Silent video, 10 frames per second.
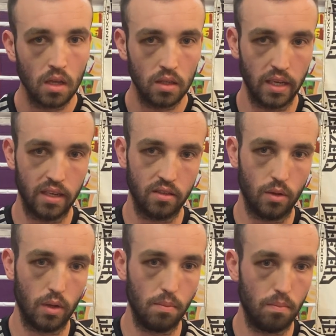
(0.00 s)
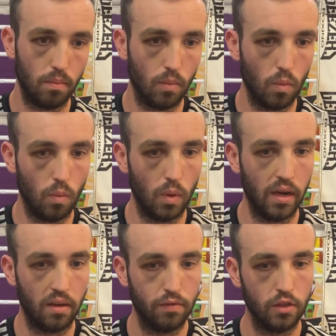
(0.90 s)
Yeah, so when
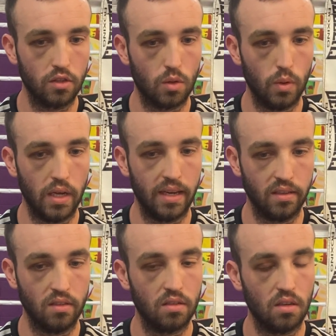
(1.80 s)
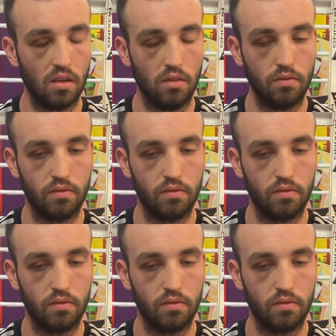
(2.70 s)
I first quit, I did sort of